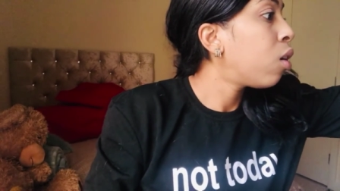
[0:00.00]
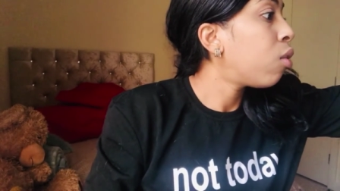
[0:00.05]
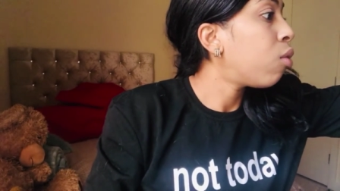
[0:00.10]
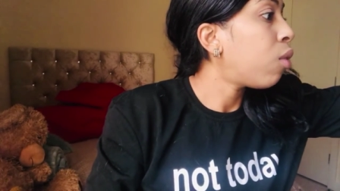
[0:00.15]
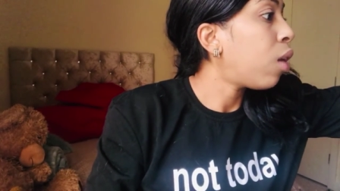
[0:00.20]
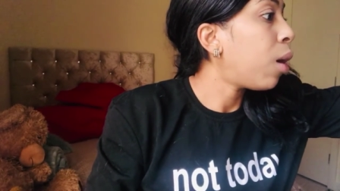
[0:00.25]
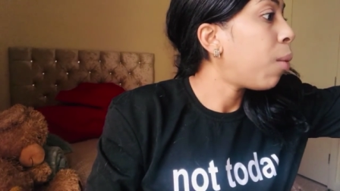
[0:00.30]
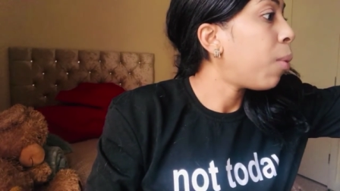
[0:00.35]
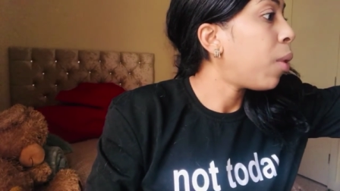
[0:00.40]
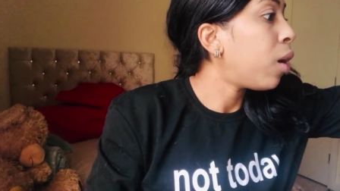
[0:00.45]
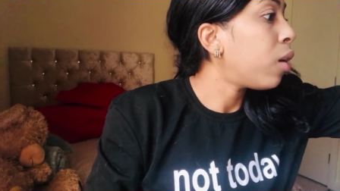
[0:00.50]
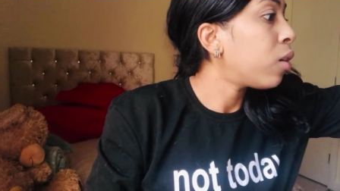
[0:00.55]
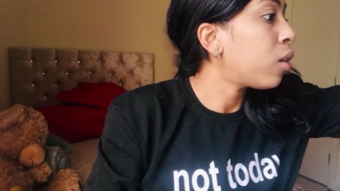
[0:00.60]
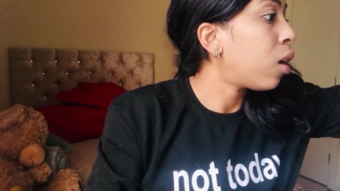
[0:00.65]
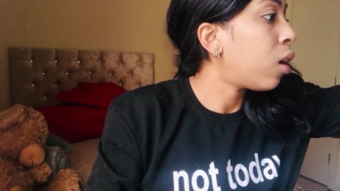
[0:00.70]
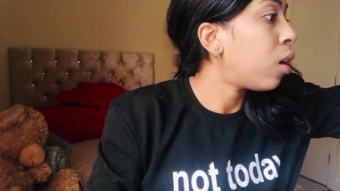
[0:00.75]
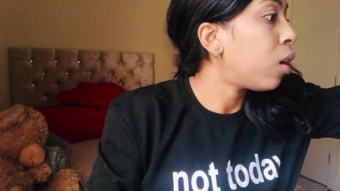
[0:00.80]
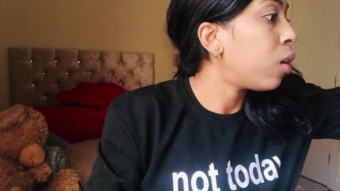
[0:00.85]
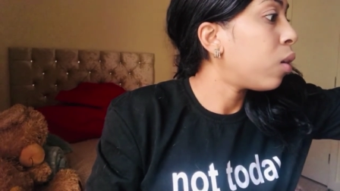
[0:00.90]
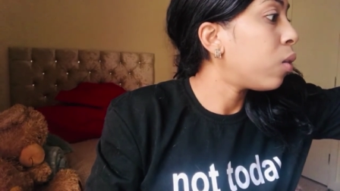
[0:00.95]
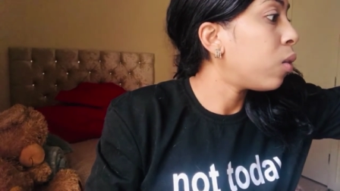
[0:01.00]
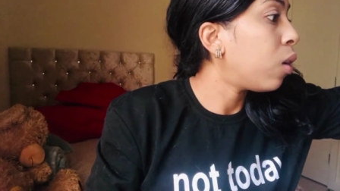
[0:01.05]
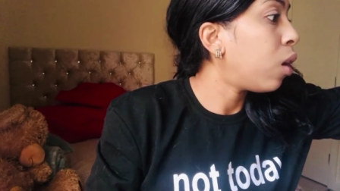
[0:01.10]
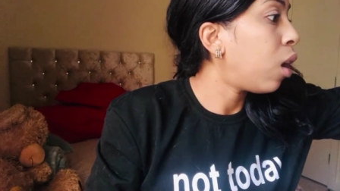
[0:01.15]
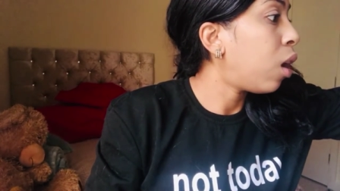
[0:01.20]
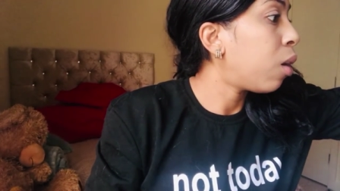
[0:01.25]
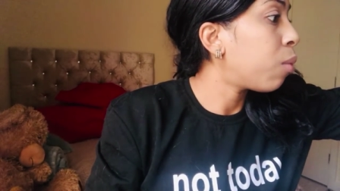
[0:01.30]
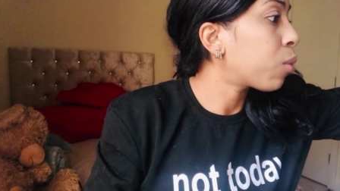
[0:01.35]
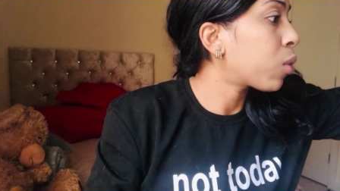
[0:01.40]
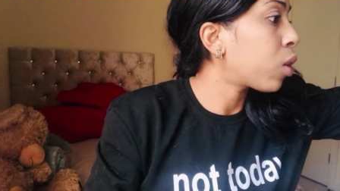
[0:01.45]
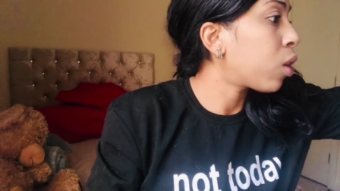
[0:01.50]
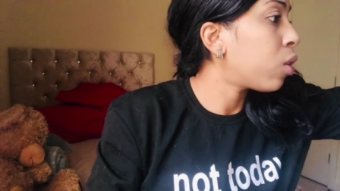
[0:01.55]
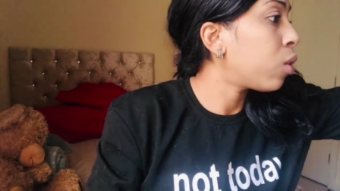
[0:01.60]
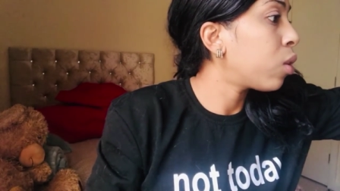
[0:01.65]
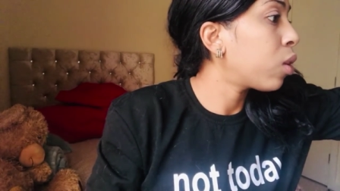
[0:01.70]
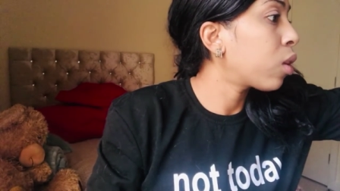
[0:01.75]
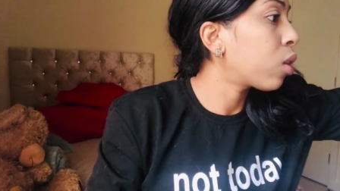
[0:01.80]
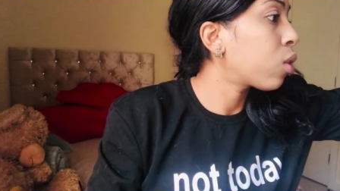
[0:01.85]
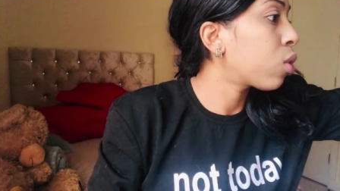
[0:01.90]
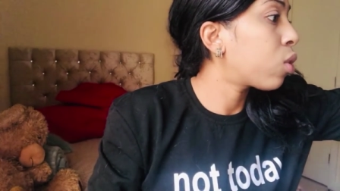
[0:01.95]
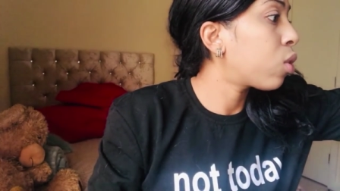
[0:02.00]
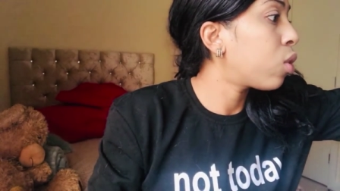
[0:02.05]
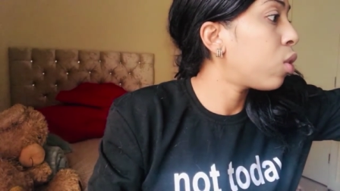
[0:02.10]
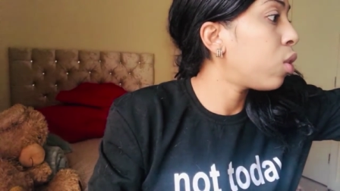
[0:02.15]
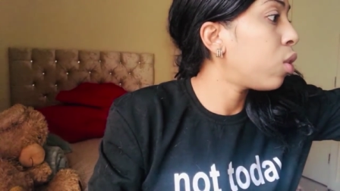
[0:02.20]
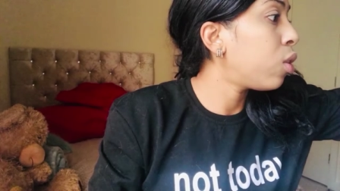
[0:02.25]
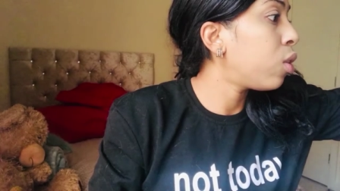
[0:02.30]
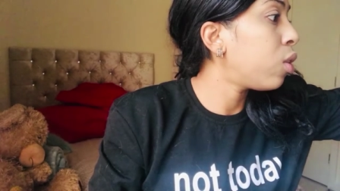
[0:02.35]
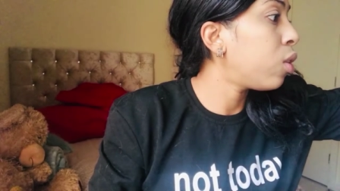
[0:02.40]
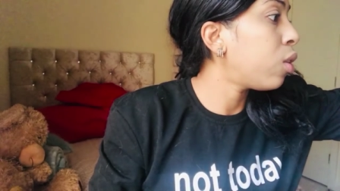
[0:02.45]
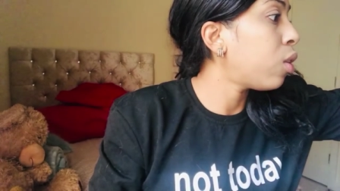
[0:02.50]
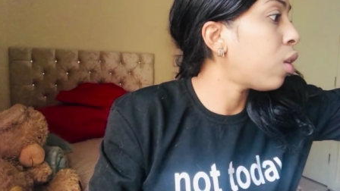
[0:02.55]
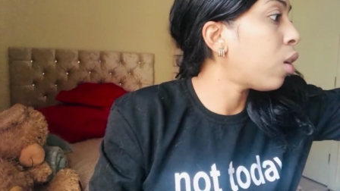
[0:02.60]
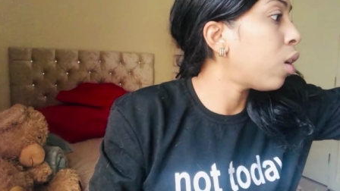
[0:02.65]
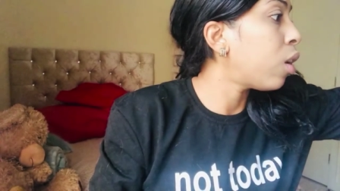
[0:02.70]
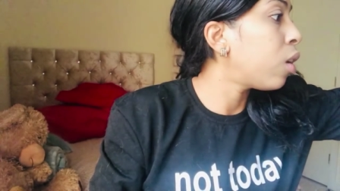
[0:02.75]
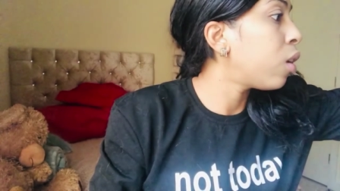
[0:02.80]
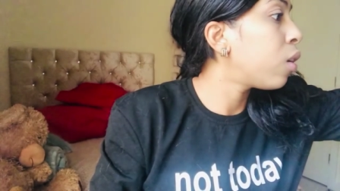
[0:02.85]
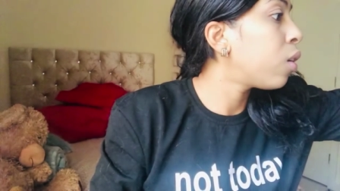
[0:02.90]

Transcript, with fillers: right But now I'm going to